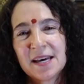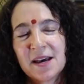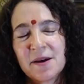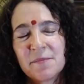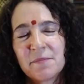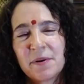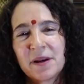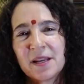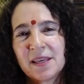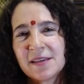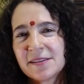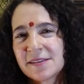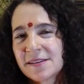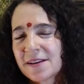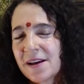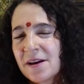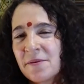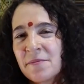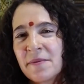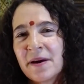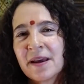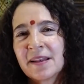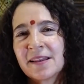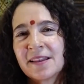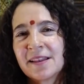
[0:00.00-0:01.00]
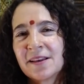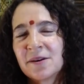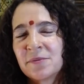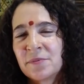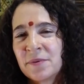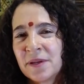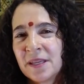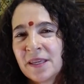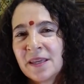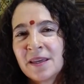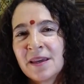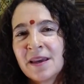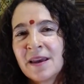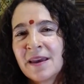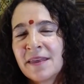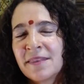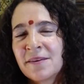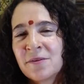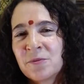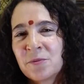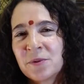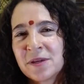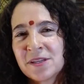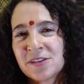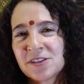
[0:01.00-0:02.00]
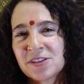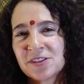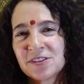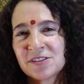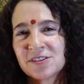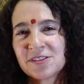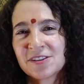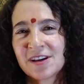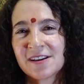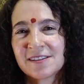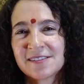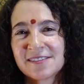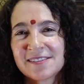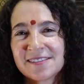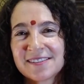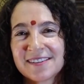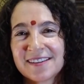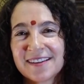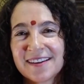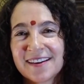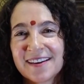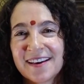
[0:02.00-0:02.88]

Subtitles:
But iska matlab nahi that we should just